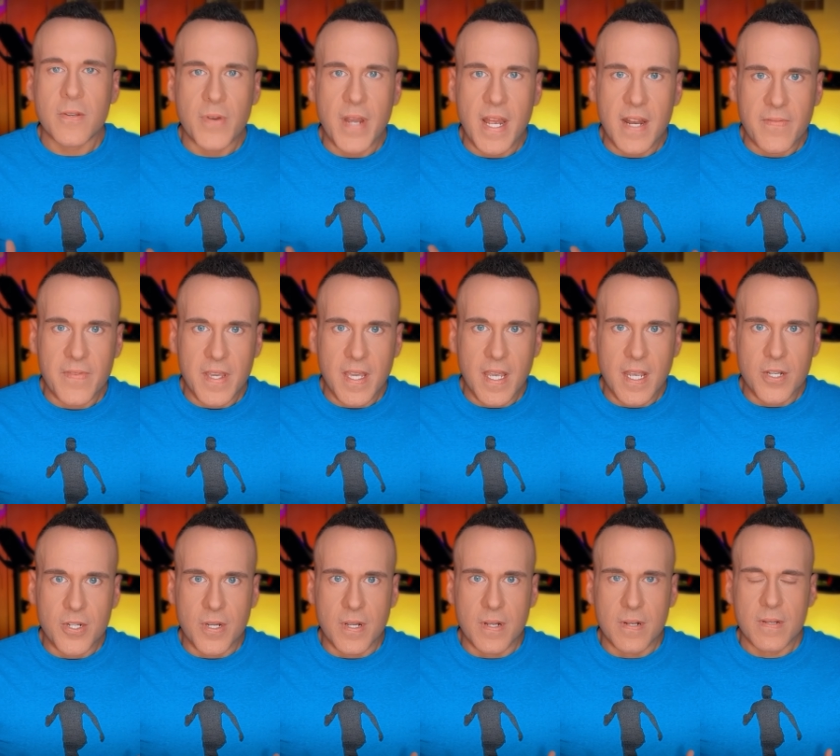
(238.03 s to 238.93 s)

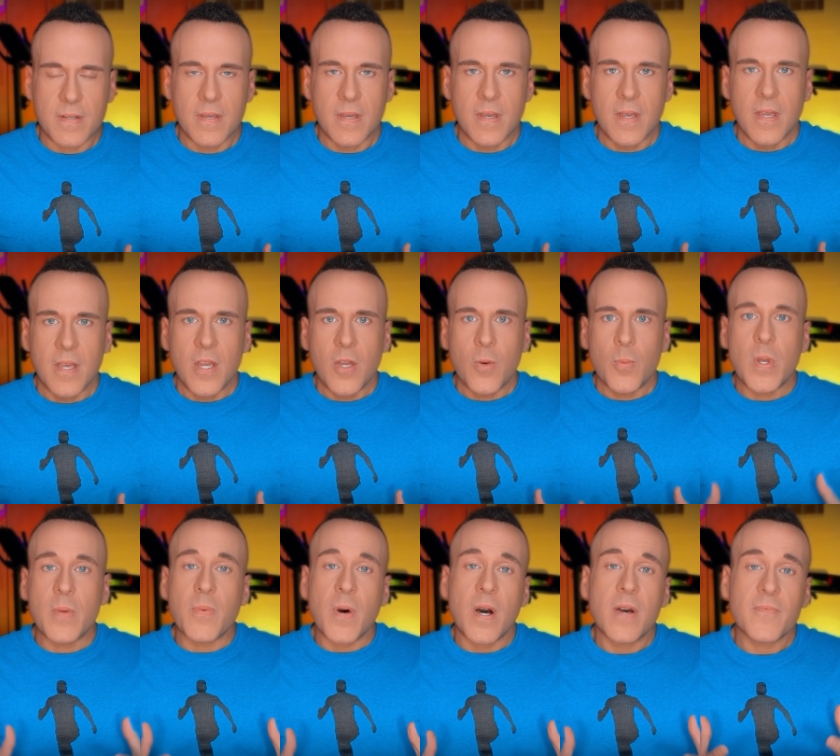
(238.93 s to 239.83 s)
gratification.
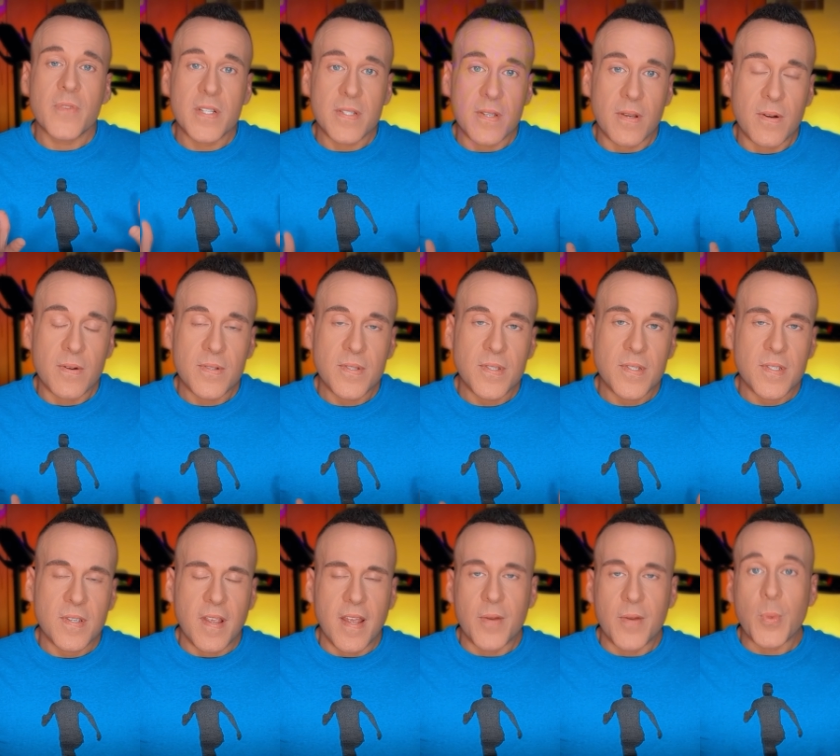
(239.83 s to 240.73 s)
We want
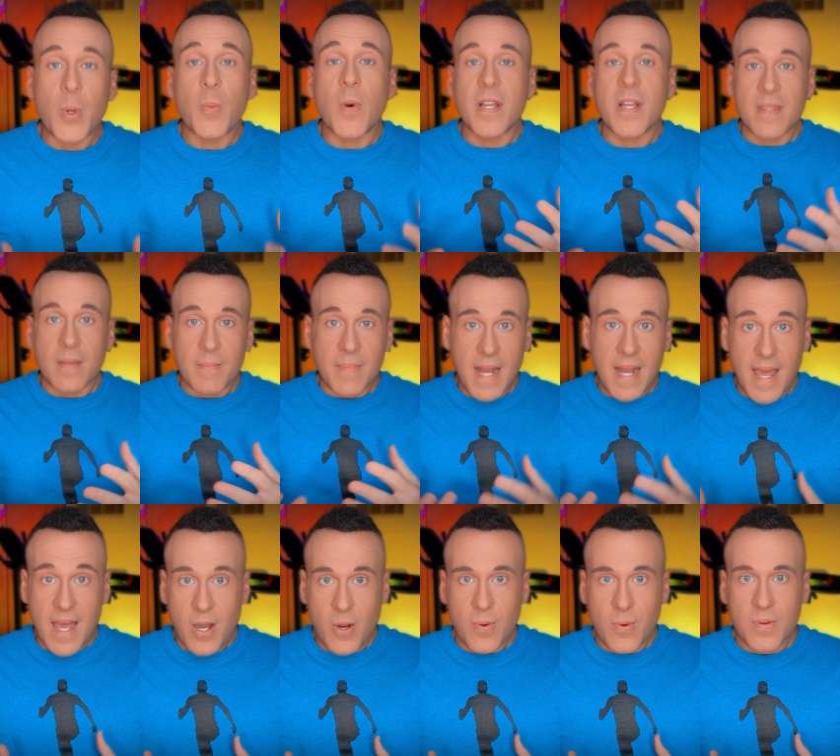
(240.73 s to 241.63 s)
results, and we want them
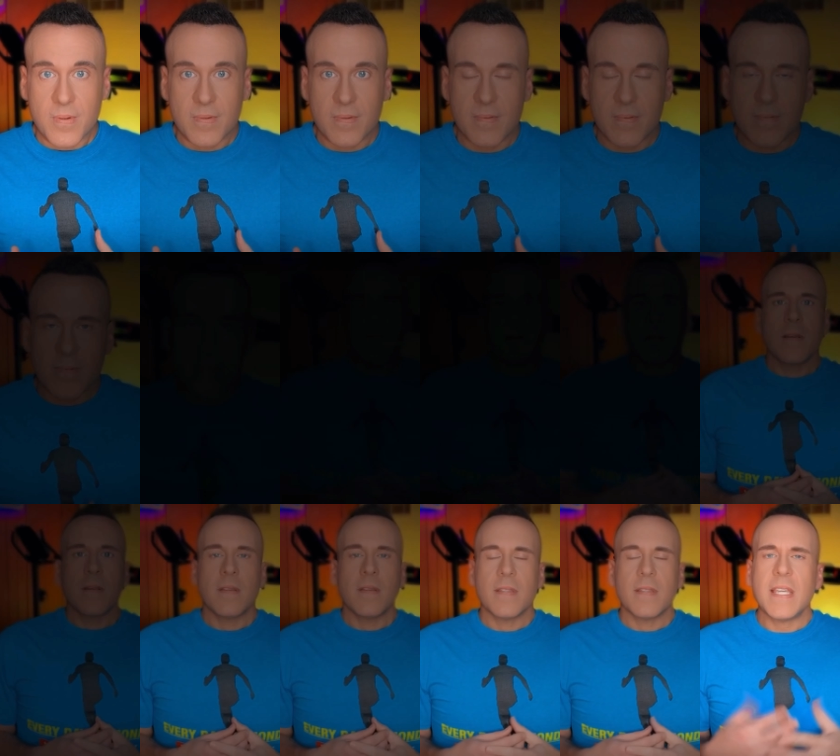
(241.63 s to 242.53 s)
now.
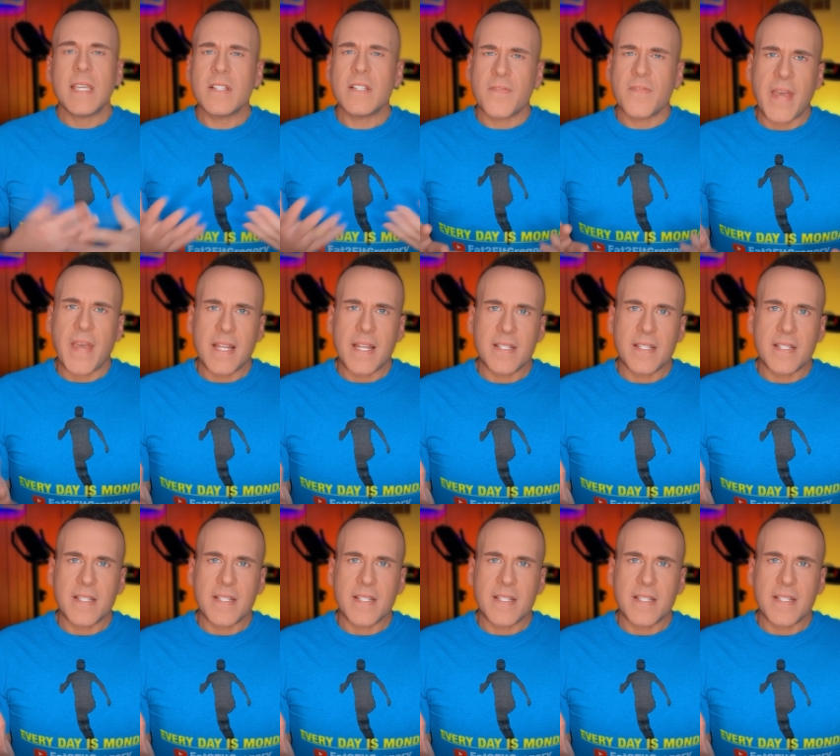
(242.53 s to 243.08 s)
These fad